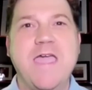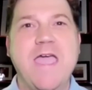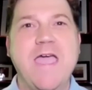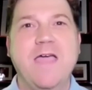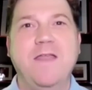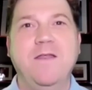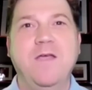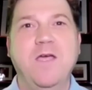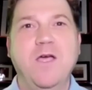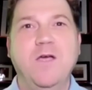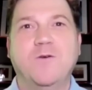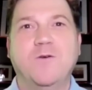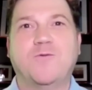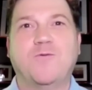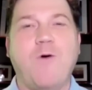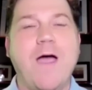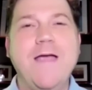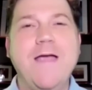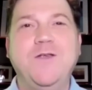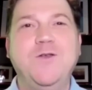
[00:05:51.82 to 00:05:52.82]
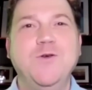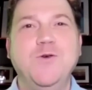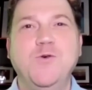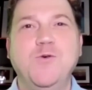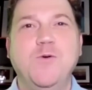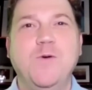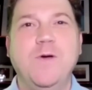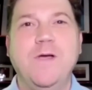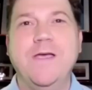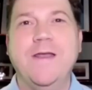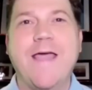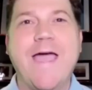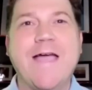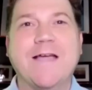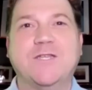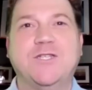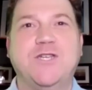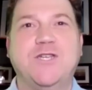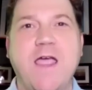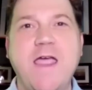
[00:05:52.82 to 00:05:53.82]
Again, trying to
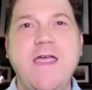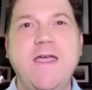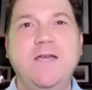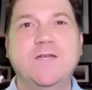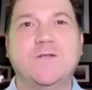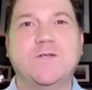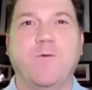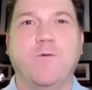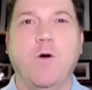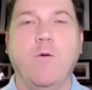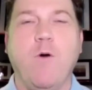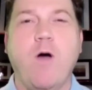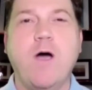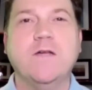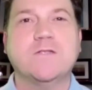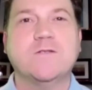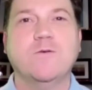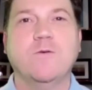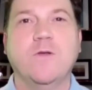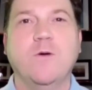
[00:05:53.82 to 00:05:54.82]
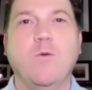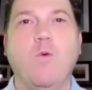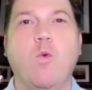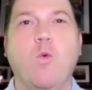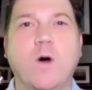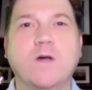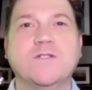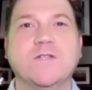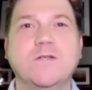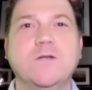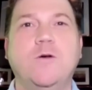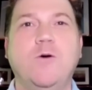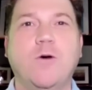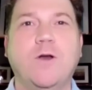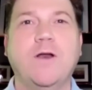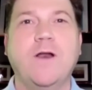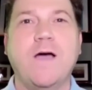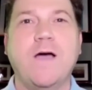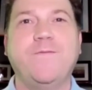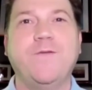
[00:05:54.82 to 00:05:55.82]
enact change for a roster that wasn't
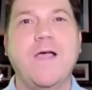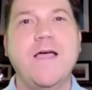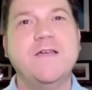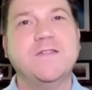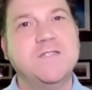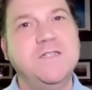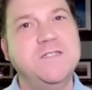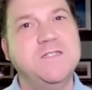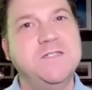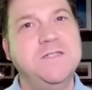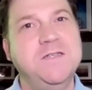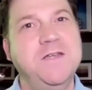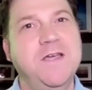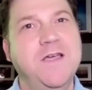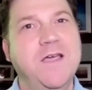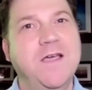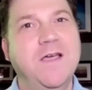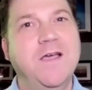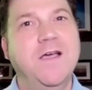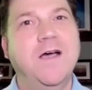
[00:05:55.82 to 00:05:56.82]
good enough last season,